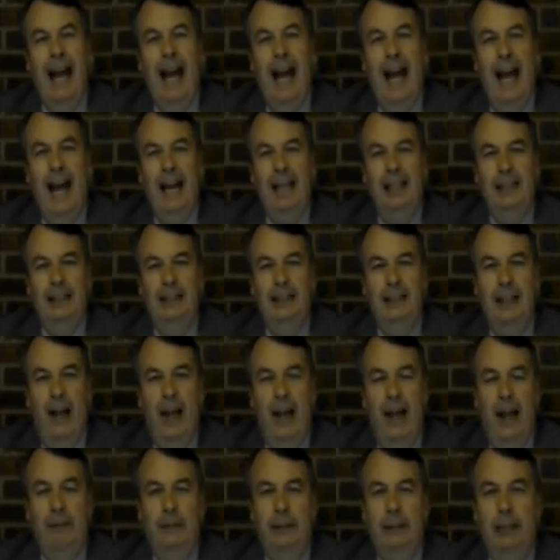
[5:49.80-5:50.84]
And
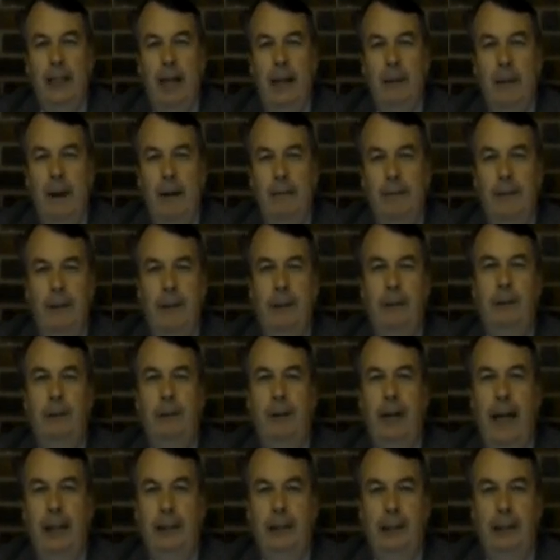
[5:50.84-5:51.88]
I have to say my first
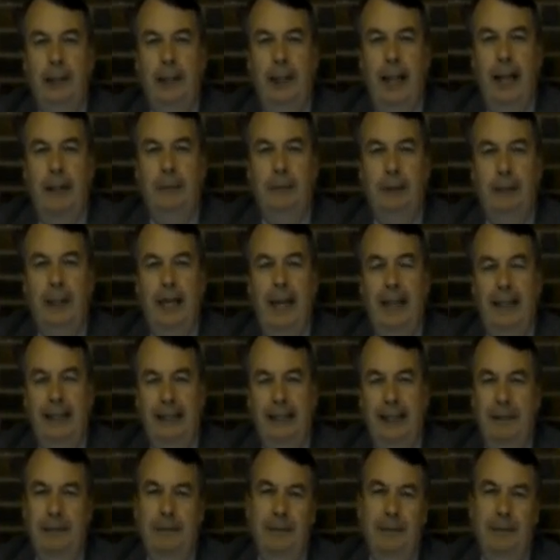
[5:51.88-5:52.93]
reaction to that was
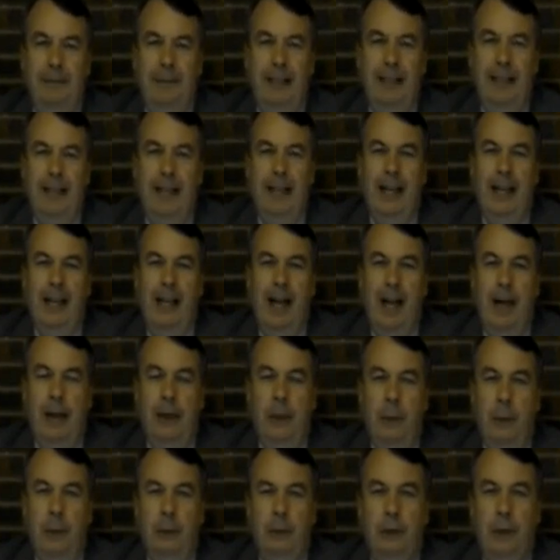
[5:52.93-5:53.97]
negative. I
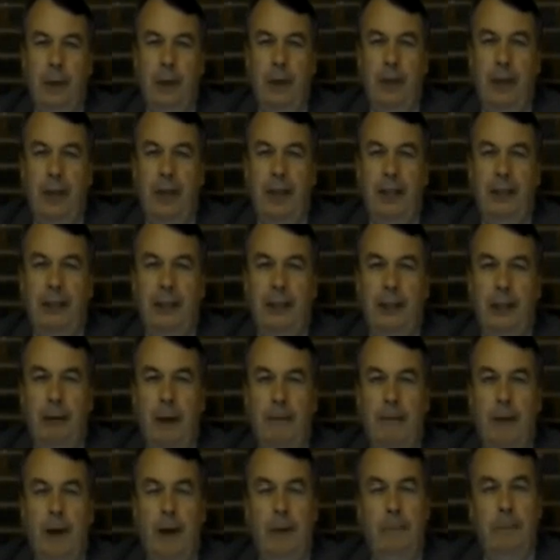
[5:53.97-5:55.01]
thought that
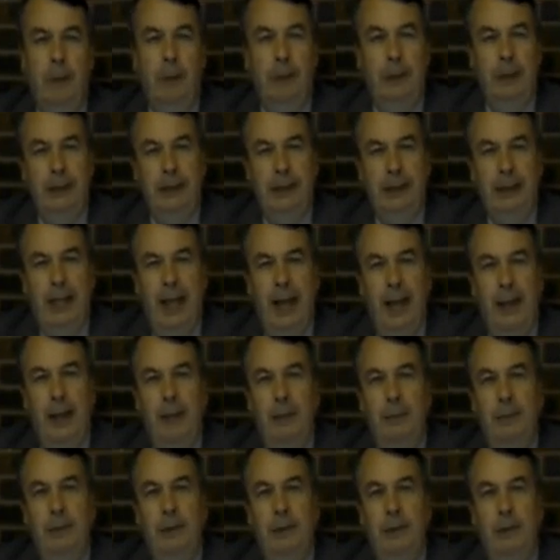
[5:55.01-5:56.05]
whoever had put it
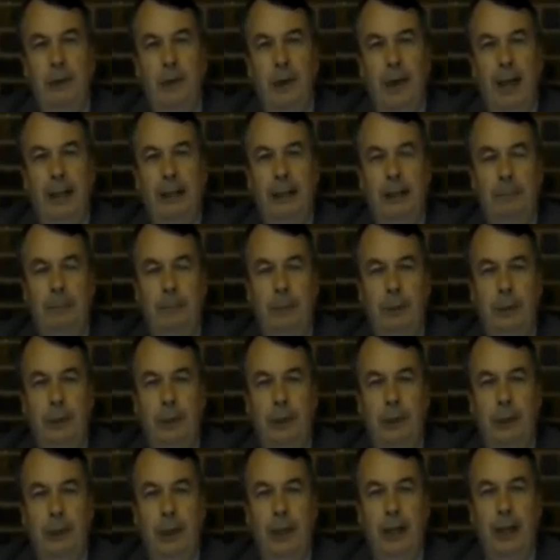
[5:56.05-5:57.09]
together was trying to
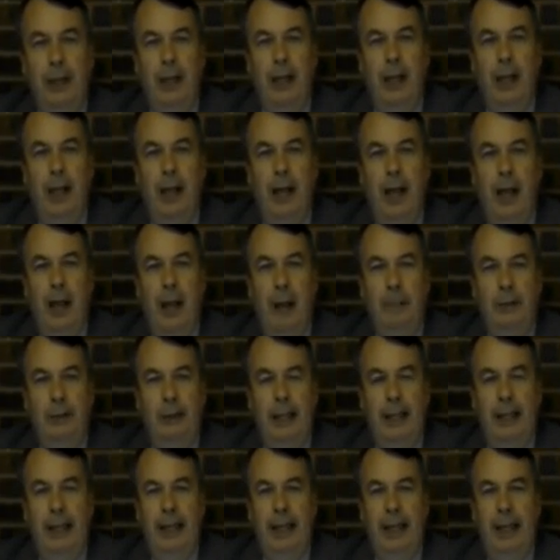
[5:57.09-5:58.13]
push a
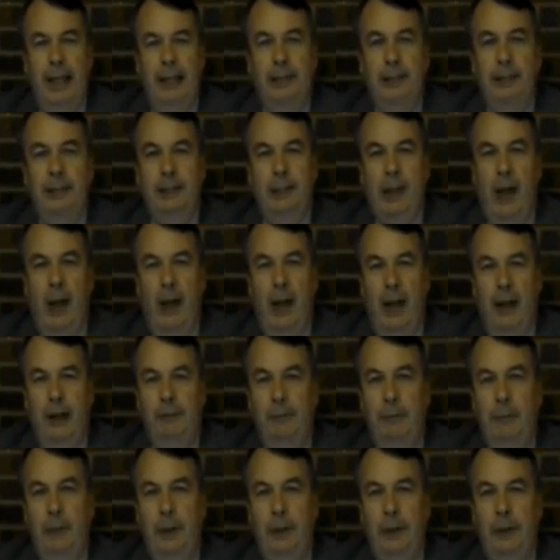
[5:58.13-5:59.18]
particular style
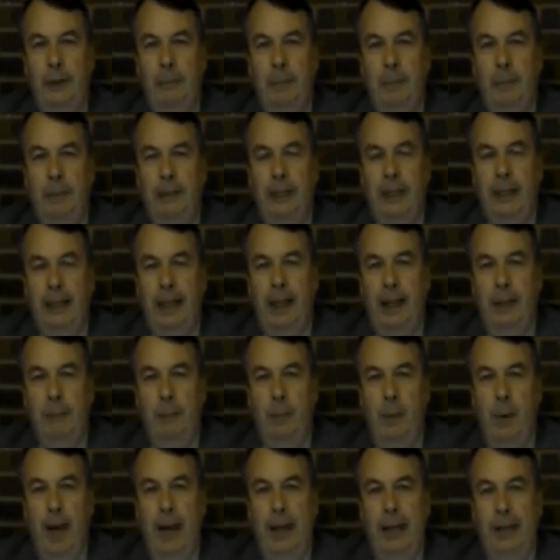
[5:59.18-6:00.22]
of worship, a particular
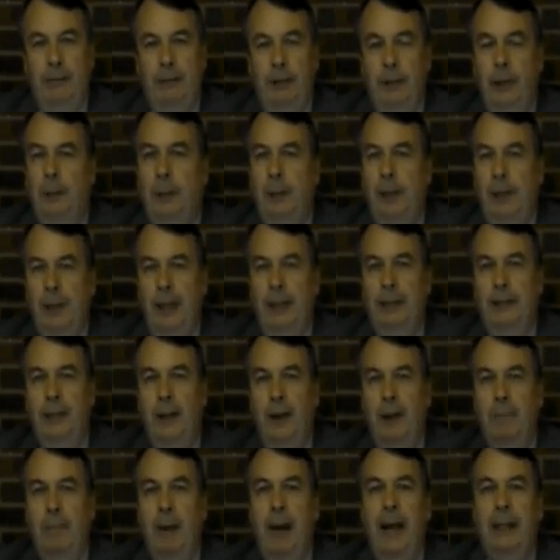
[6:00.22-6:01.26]
way of doing things,
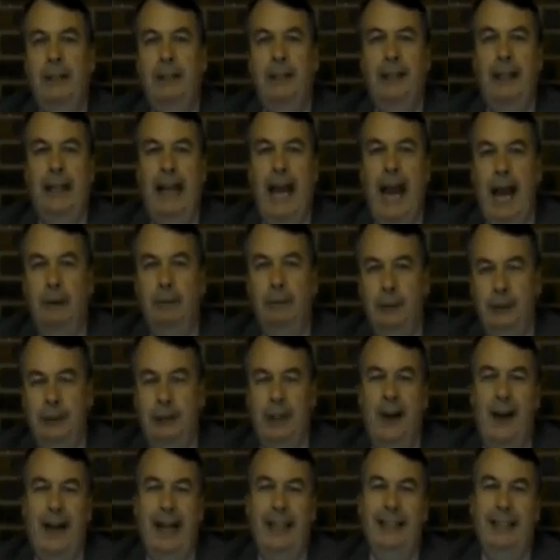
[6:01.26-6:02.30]
going back to the
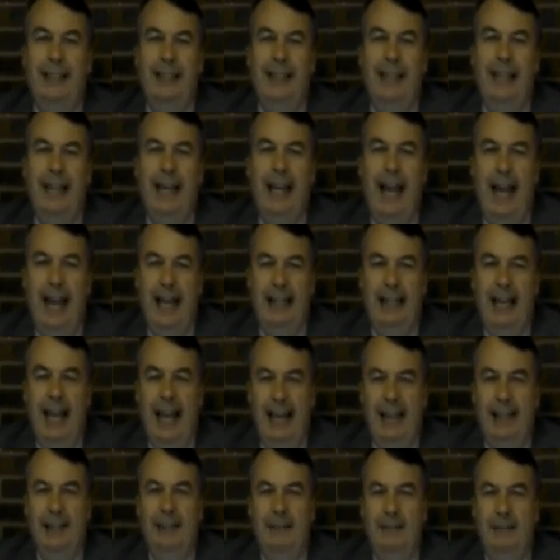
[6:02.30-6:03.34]
outside
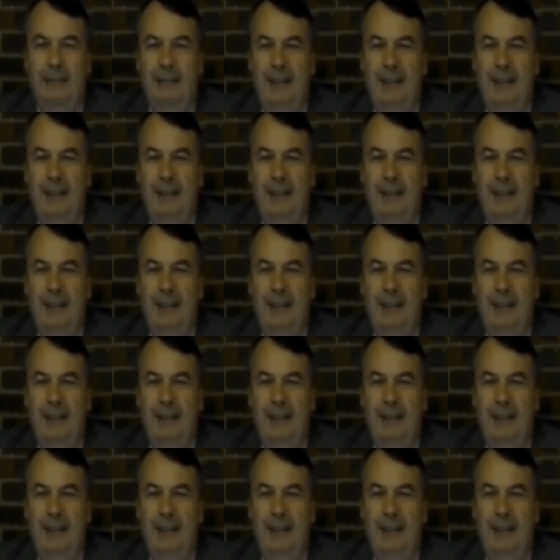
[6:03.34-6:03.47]
again,